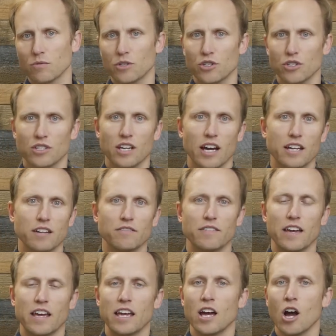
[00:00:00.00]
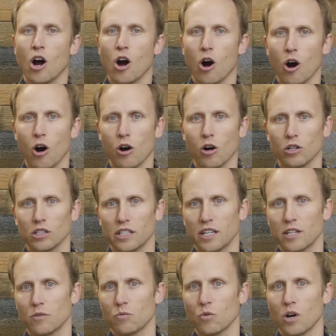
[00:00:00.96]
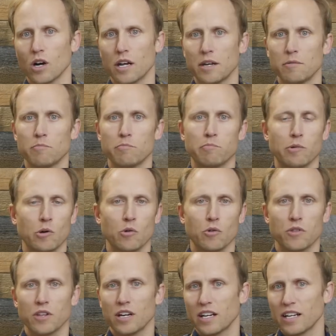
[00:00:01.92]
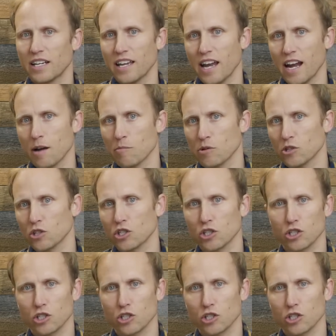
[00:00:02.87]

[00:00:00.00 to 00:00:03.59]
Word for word: which is kind of a all in one, both camera